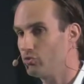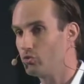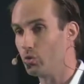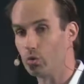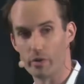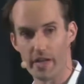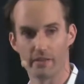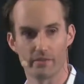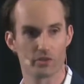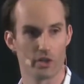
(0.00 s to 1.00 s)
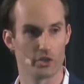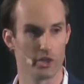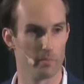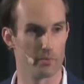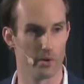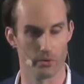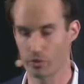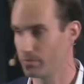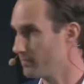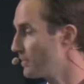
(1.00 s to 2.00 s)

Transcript: to create such an approach.